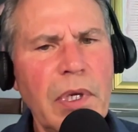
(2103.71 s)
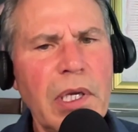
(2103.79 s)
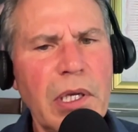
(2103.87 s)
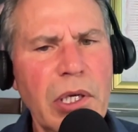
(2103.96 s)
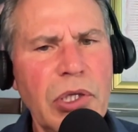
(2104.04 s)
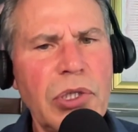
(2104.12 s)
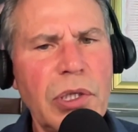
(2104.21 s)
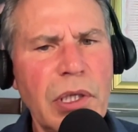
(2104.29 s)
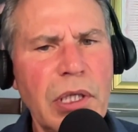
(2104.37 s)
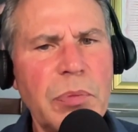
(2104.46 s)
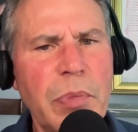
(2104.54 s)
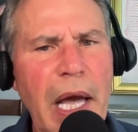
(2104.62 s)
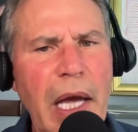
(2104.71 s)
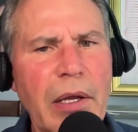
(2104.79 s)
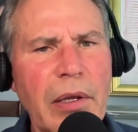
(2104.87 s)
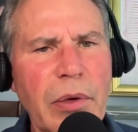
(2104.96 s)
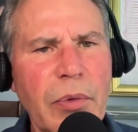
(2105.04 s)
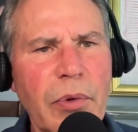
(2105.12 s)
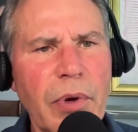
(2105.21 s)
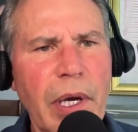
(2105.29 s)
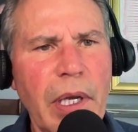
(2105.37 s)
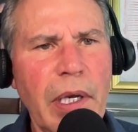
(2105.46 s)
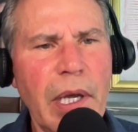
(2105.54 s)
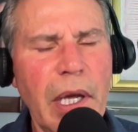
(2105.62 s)
condition, this battle that we're
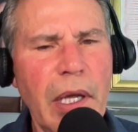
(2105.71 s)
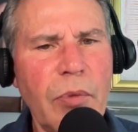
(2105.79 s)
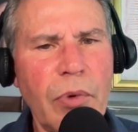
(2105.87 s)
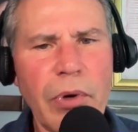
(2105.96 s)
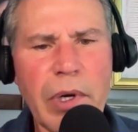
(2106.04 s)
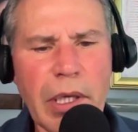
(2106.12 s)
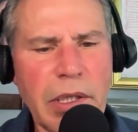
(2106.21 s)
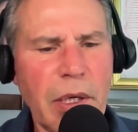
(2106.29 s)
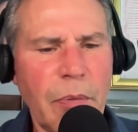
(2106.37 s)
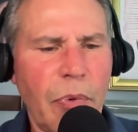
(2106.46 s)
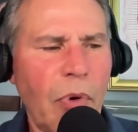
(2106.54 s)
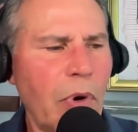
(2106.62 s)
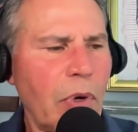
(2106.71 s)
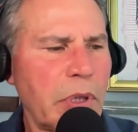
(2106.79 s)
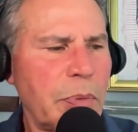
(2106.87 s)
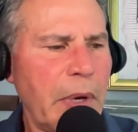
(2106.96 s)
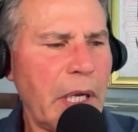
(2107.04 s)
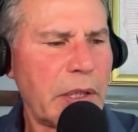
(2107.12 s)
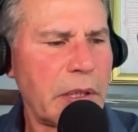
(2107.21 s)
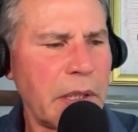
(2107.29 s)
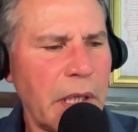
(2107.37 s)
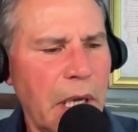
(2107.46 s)
in, and we're in a temporal space.